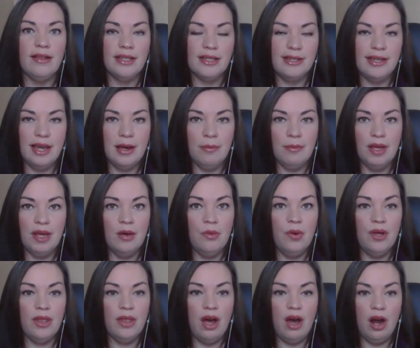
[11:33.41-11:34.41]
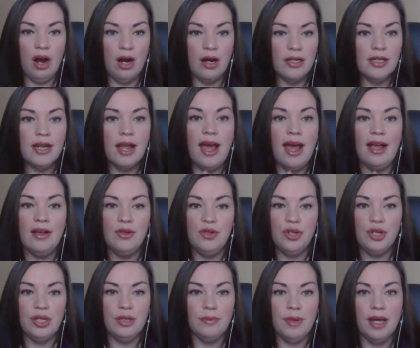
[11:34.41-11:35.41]

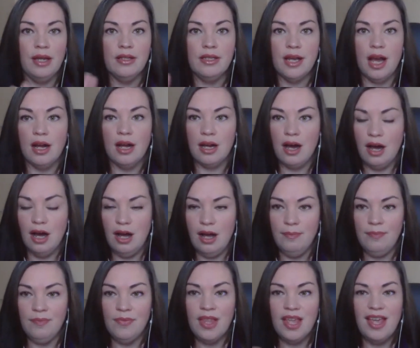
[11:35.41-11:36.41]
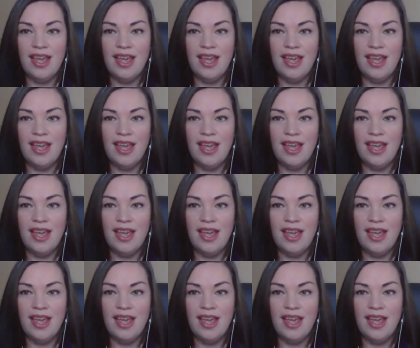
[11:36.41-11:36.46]
stampingwithhart@gmail.com.